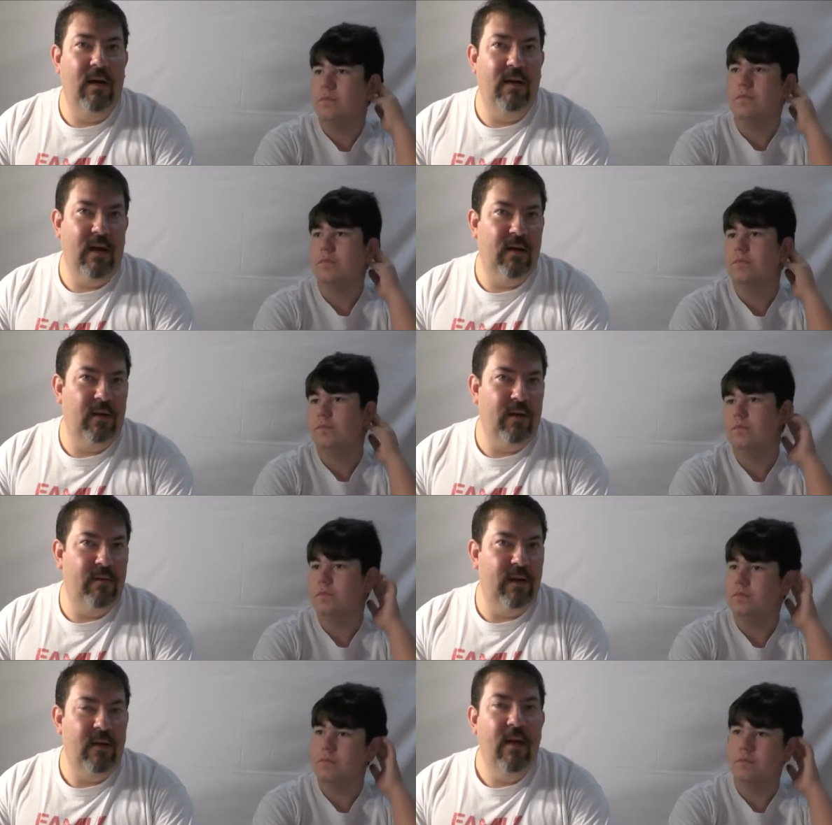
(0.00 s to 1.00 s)
Speaker 1: yeah, good luck with
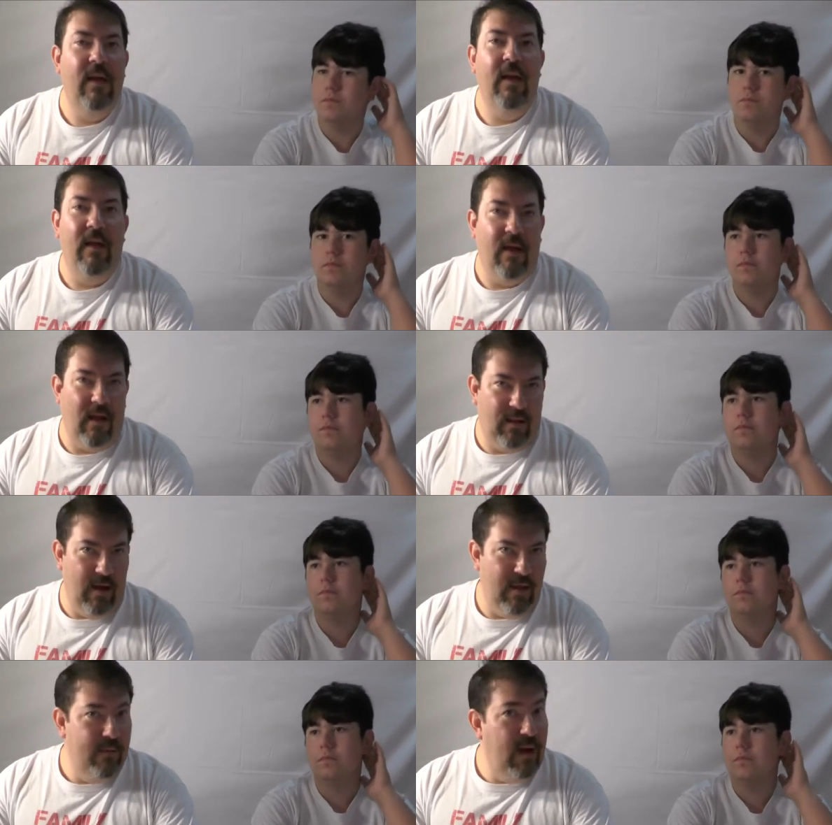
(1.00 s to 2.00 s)
that. A
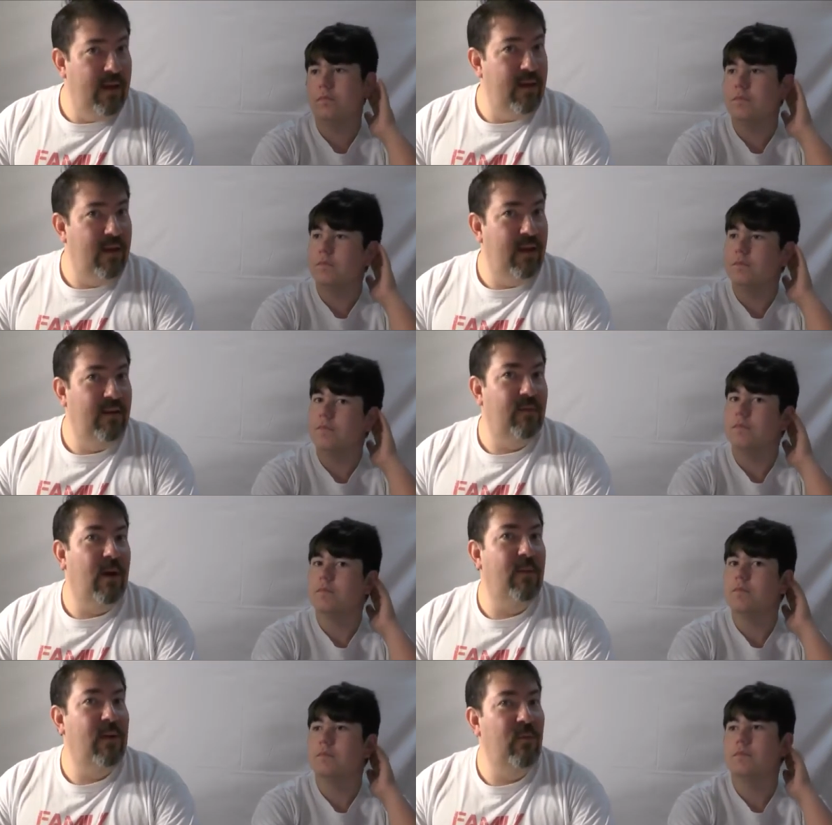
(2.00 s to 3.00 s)
lot of my things might be